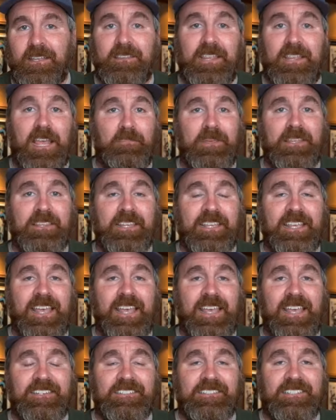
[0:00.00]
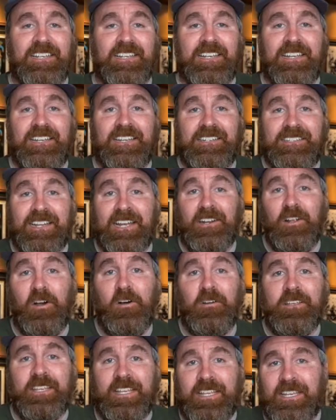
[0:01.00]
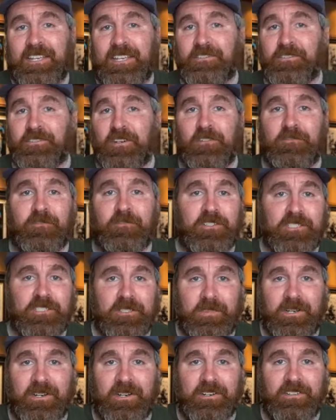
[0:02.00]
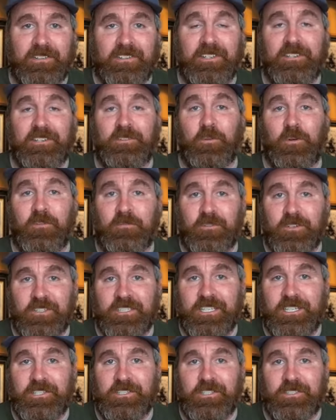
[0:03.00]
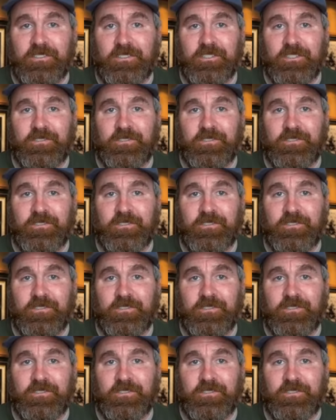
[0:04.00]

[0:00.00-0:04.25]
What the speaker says: That being the case, not all keys are first appearances or first issues.